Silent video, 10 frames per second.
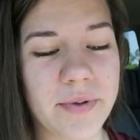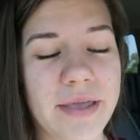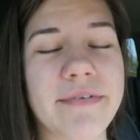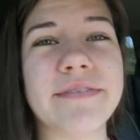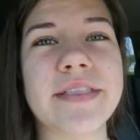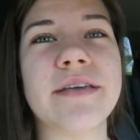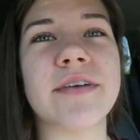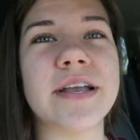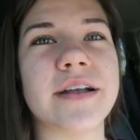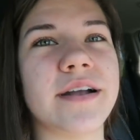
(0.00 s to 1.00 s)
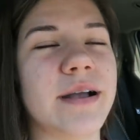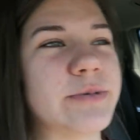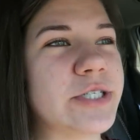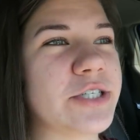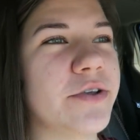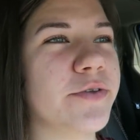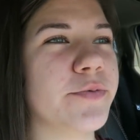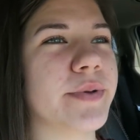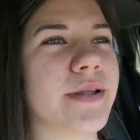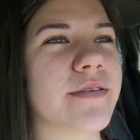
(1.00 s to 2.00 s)
We have everything right here. I would show
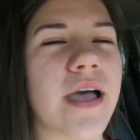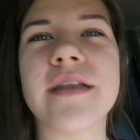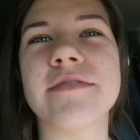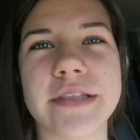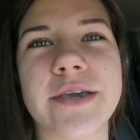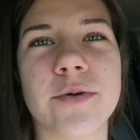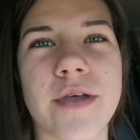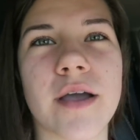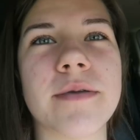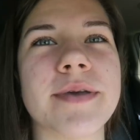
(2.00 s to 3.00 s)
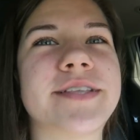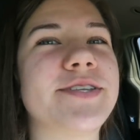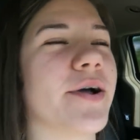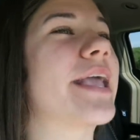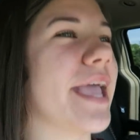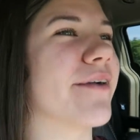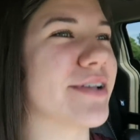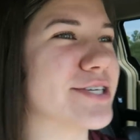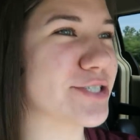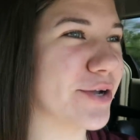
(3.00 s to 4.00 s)
you, but it's kind of legal documents, so I can't
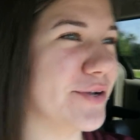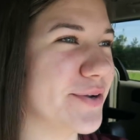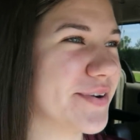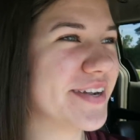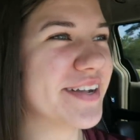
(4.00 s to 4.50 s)
really show you.